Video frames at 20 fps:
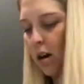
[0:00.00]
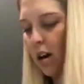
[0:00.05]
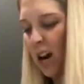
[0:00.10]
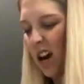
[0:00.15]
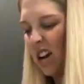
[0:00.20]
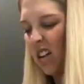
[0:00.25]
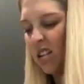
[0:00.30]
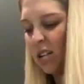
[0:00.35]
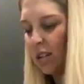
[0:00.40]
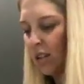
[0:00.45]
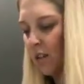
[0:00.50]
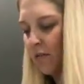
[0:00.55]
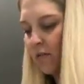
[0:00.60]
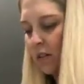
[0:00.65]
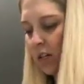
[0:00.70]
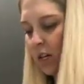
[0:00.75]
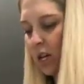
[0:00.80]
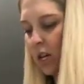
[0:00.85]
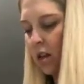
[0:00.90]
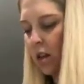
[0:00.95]
I don't sift
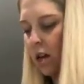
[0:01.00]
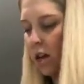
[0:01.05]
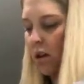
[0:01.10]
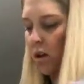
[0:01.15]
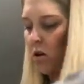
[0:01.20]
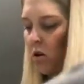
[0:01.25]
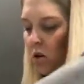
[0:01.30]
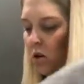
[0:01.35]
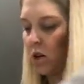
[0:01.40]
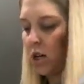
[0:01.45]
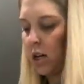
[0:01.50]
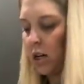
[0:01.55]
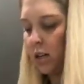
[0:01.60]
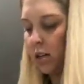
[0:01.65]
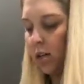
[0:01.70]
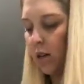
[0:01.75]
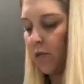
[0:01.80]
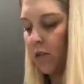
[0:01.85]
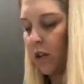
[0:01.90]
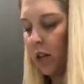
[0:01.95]
anything. You don't need to
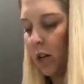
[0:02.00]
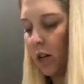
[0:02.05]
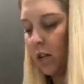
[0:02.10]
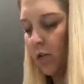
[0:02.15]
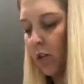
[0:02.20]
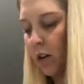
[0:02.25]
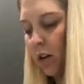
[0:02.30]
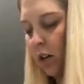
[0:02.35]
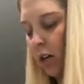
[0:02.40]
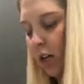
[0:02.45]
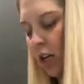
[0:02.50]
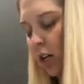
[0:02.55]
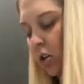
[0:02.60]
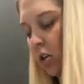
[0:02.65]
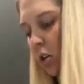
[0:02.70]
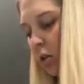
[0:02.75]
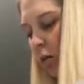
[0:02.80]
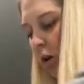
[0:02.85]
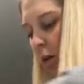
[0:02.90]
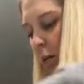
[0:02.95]
sift things for cookies.
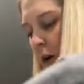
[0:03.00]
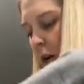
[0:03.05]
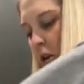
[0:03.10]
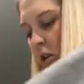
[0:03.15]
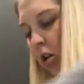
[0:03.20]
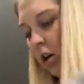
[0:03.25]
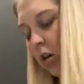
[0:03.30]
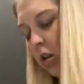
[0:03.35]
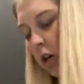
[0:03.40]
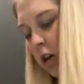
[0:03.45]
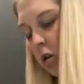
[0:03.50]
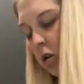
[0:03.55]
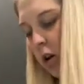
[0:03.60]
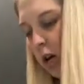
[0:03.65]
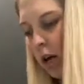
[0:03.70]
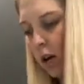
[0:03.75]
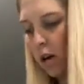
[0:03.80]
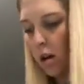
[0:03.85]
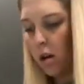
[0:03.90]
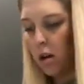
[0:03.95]
Just want to make sure that you
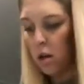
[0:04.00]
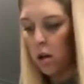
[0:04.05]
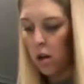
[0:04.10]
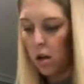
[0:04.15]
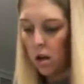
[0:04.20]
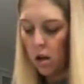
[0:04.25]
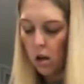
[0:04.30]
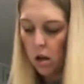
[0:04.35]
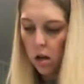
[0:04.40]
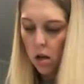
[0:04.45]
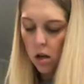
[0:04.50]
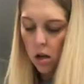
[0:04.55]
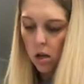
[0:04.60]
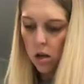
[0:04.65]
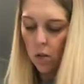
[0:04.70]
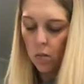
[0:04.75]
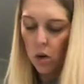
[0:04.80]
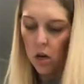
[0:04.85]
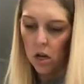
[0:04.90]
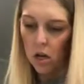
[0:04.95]
get the
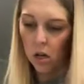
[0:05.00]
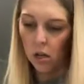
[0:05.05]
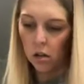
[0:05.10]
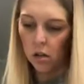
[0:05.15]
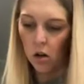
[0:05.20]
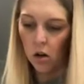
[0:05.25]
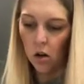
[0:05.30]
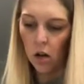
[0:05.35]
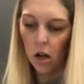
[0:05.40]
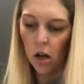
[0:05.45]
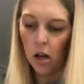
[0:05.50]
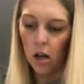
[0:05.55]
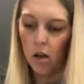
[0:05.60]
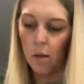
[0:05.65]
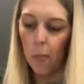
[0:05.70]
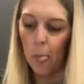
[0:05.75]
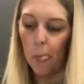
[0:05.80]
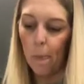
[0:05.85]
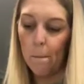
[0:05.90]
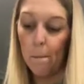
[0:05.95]
baking soda,
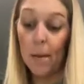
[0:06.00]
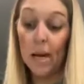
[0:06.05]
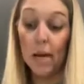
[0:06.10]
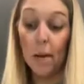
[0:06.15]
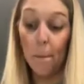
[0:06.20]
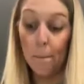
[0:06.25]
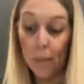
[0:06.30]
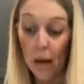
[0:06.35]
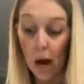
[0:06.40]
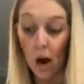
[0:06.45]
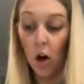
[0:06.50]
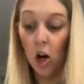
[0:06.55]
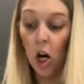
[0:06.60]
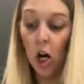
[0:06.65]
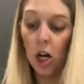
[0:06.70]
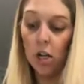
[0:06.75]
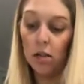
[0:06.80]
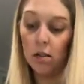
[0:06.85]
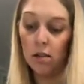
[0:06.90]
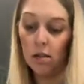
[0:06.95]
baking powder,
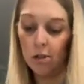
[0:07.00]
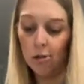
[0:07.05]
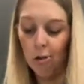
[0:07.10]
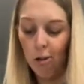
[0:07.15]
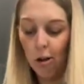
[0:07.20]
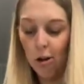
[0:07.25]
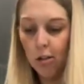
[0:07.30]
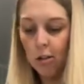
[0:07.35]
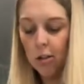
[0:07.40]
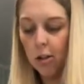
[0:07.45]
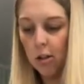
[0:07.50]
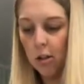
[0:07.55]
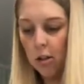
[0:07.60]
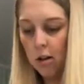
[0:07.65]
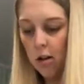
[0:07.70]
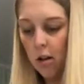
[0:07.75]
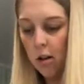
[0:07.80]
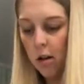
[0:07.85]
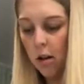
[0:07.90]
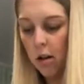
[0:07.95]
and salt
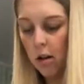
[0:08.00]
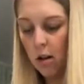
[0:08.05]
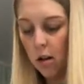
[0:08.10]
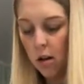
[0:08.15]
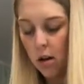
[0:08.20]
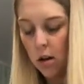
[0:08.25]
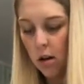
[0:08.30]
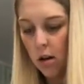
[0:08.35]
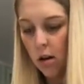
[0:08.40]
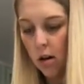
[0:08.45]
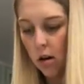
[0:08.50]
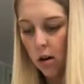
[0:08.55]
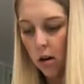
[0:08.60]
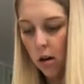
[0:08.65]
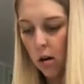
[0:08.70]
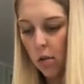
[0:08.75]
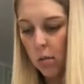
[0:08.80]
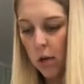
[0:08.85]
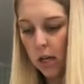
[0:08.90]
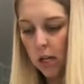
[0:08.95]

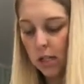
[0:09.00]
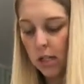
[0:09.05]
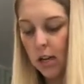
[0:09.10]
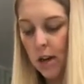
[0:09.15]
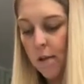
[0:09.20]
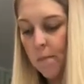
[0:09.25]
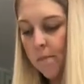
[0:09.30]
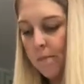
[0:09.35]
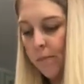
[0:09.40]
all mixed in.